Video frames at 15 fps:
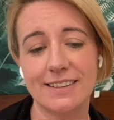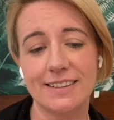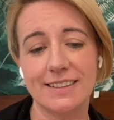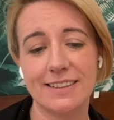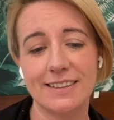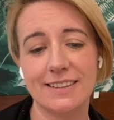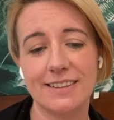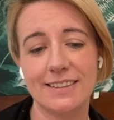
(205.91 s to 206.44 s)

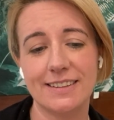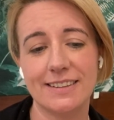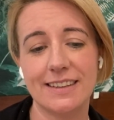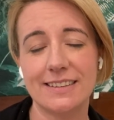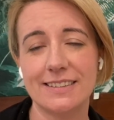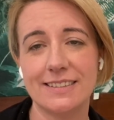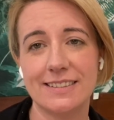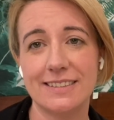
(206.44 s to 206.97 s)
eh,
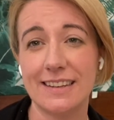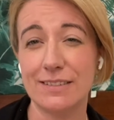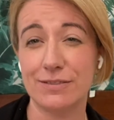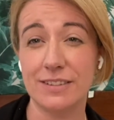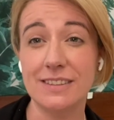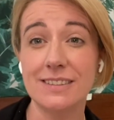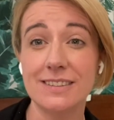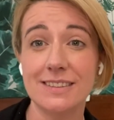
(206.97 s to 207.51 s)
that's
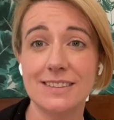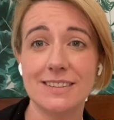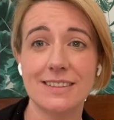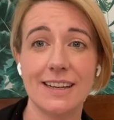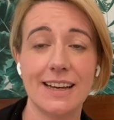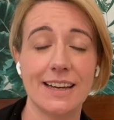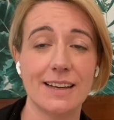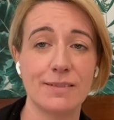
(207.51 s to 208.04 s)
different.
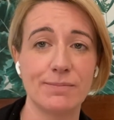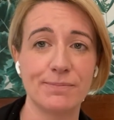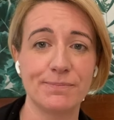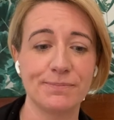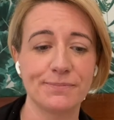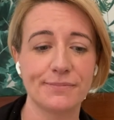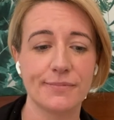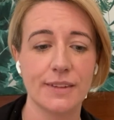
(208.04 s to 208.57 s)
Um,